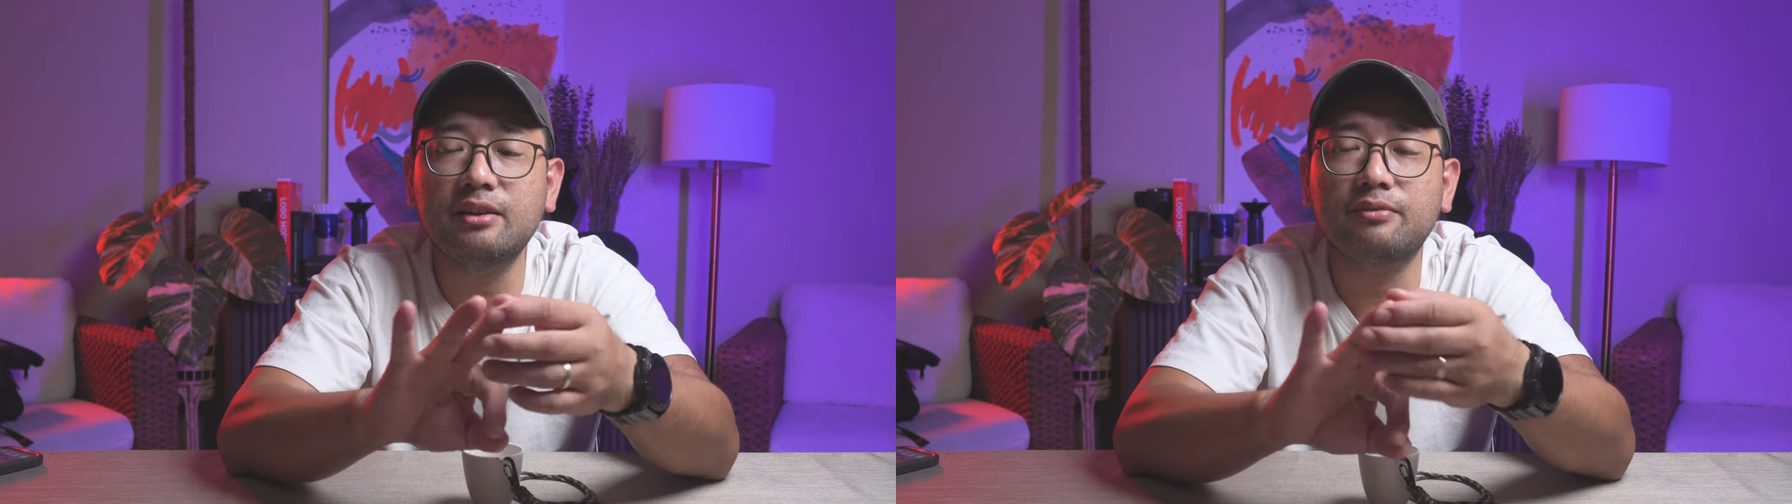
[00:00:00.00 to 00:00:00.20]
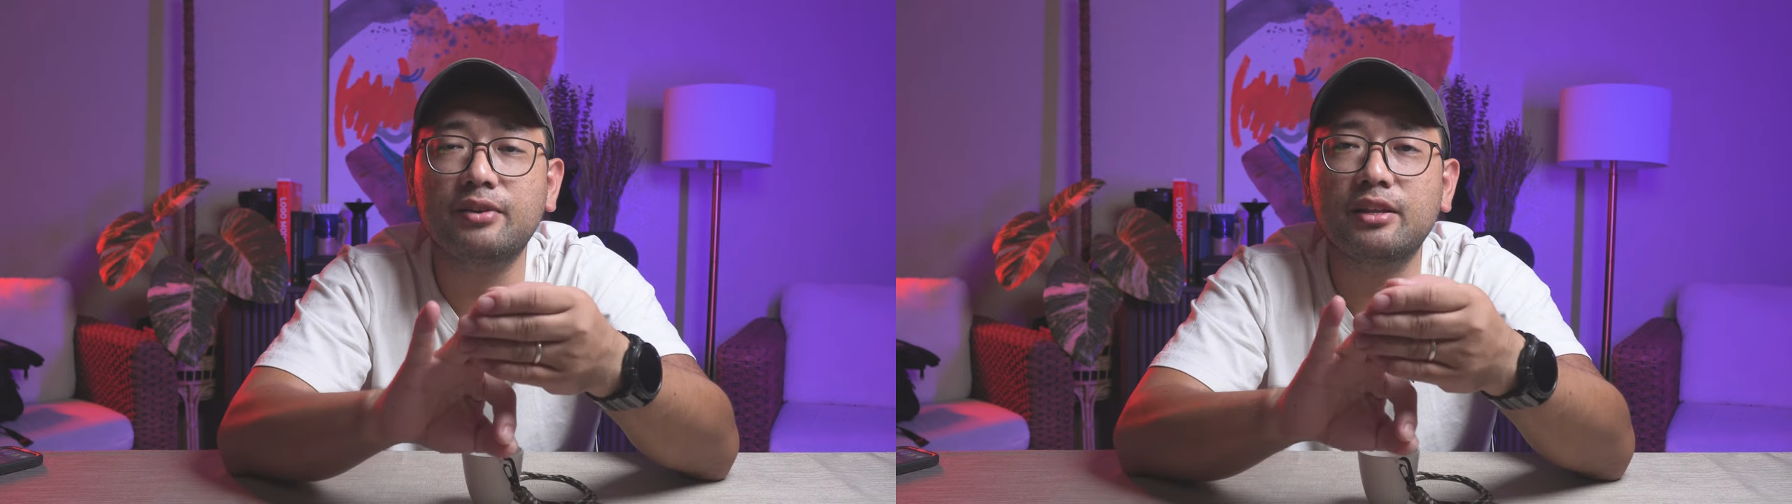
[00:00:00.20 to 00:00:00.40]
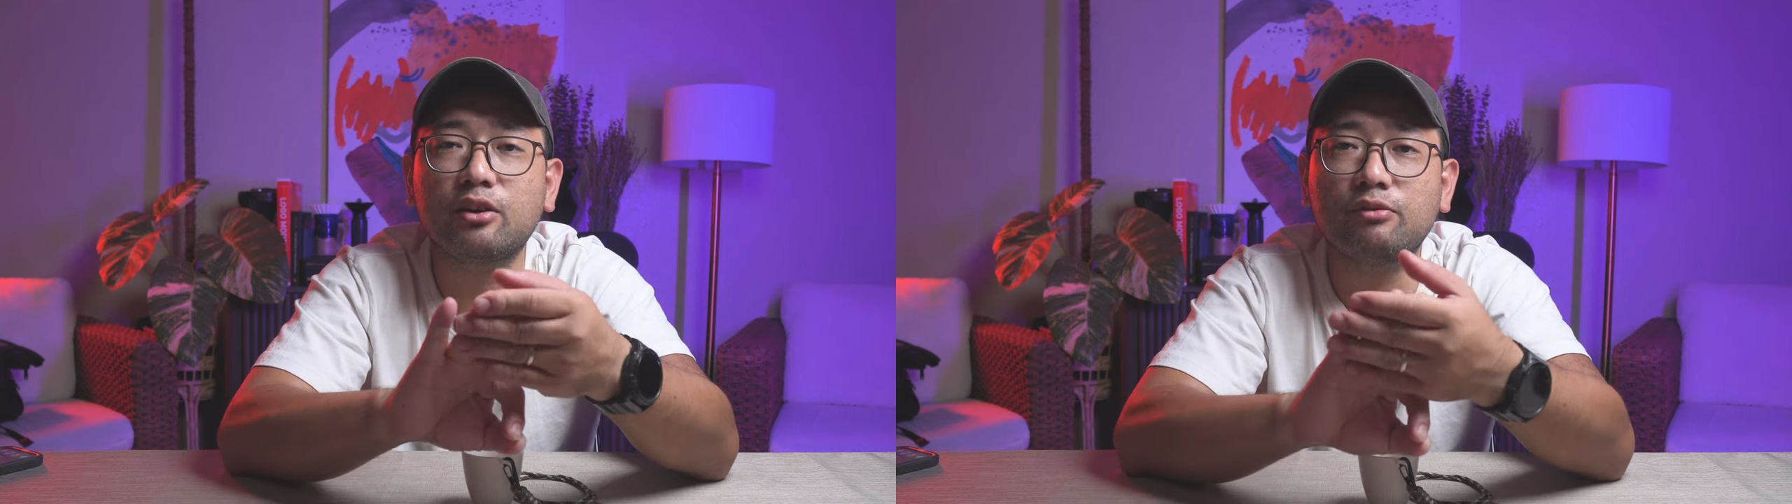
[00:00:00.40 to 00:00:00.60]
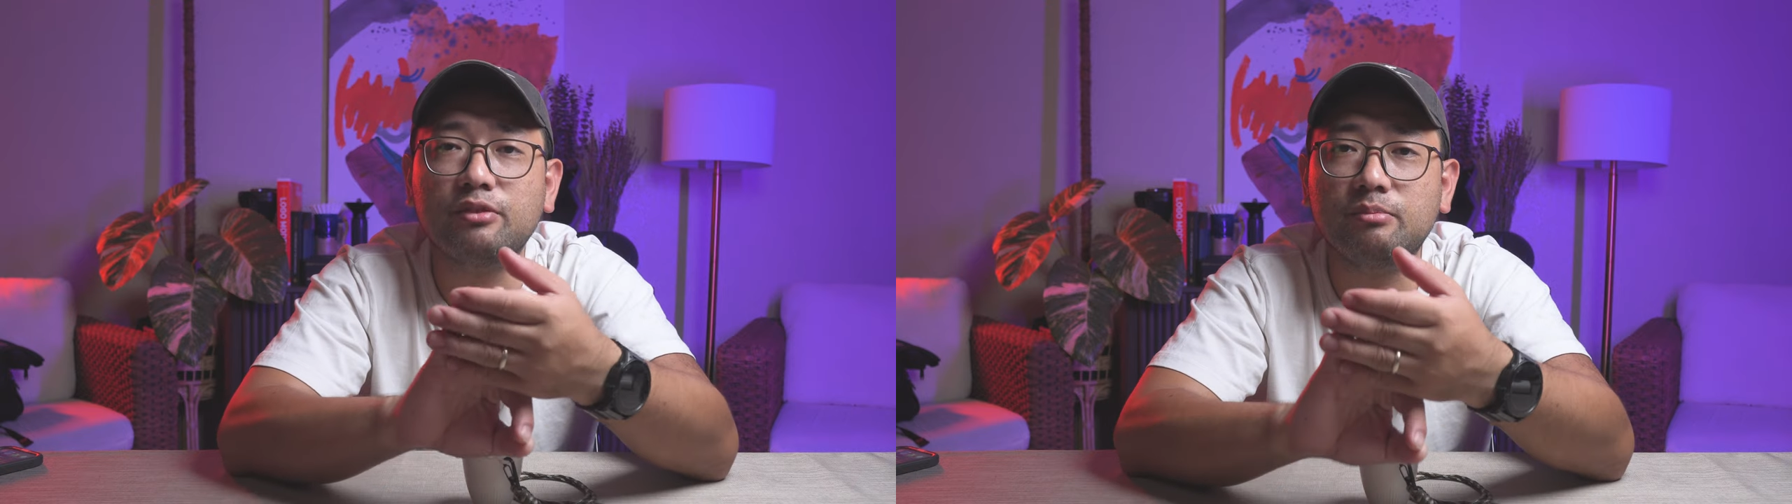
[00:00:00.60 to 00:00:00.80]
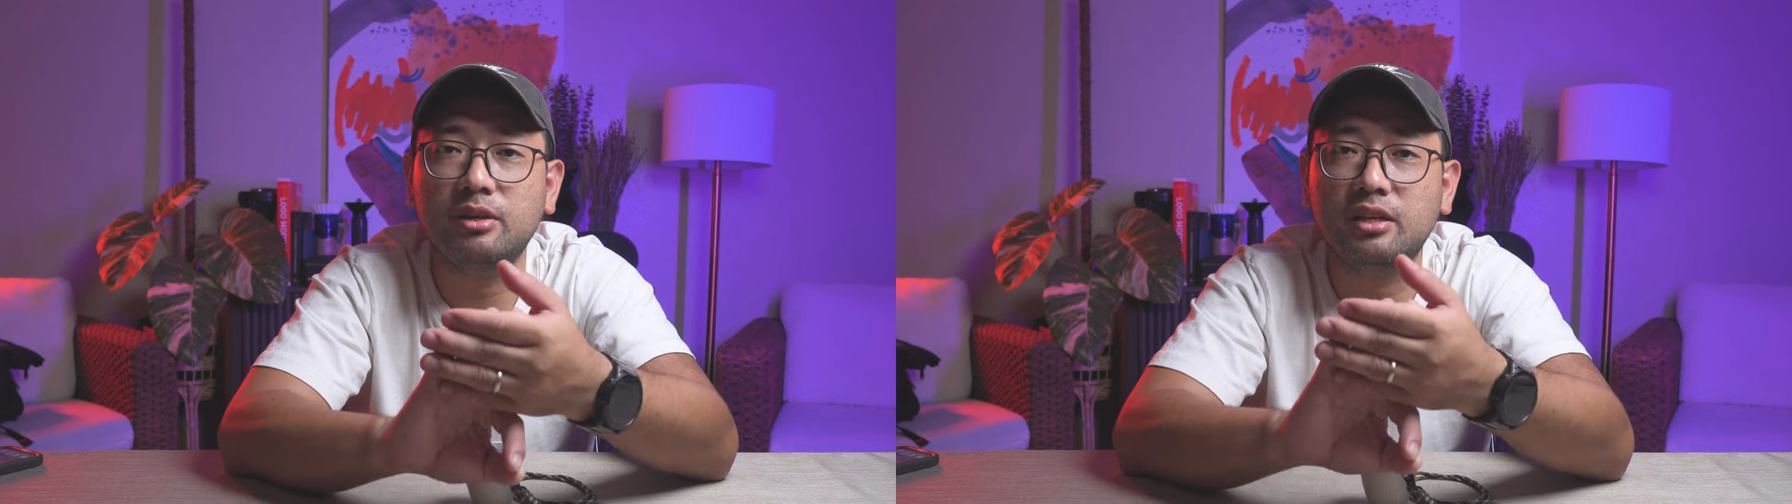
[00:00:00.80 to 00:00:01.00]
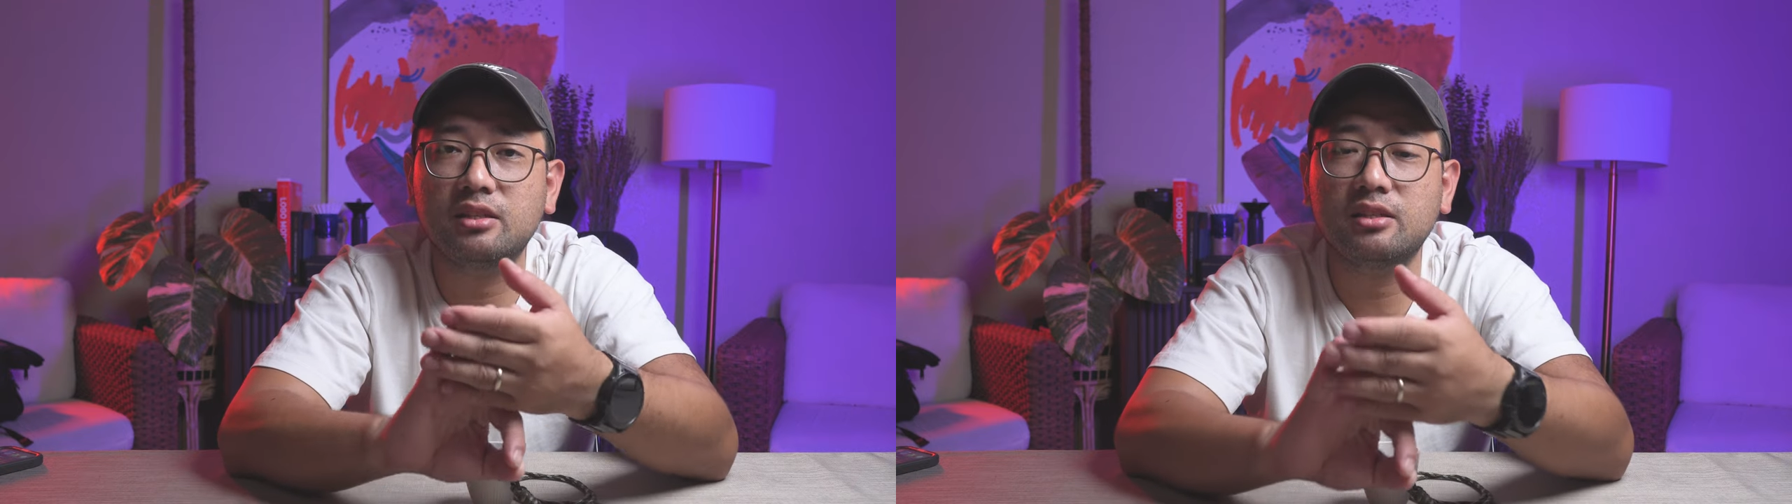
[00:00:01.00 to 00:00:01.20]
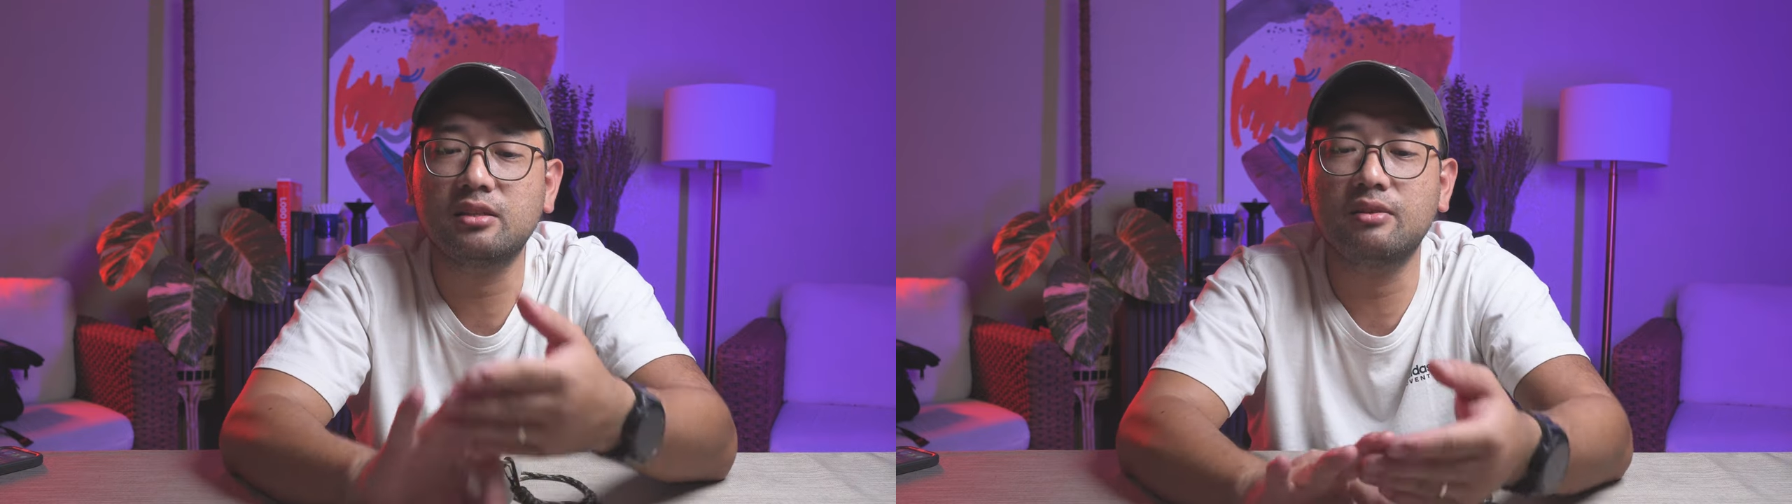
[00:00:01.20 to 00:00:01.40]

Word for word: different coffee beans.